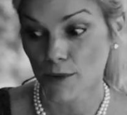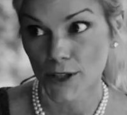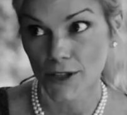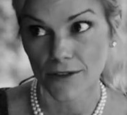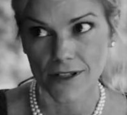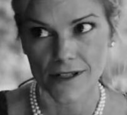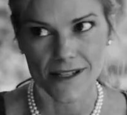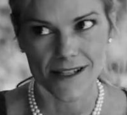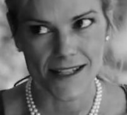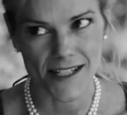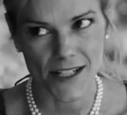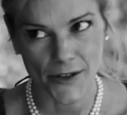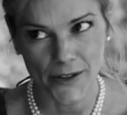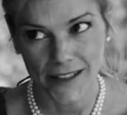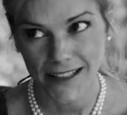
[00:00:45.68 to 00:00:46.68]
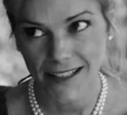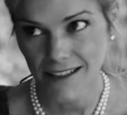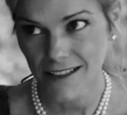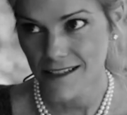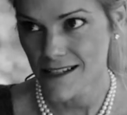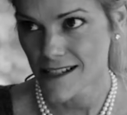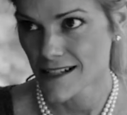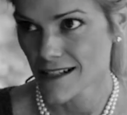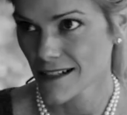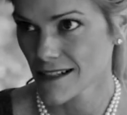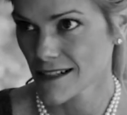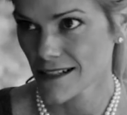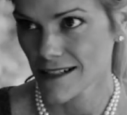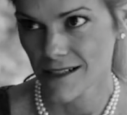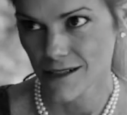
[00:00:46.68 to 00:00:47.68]
murderers and serial killers?
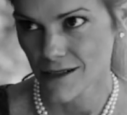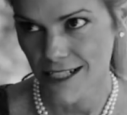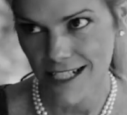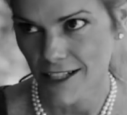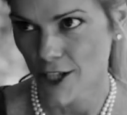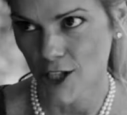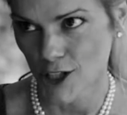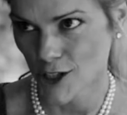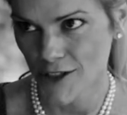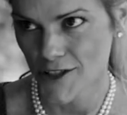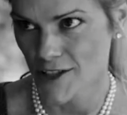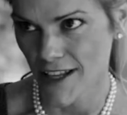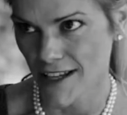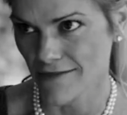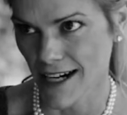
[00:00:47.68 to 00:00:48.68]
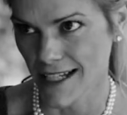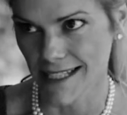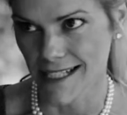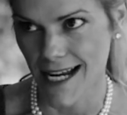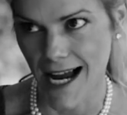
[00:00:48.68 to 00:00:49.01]
Where on earth do they find the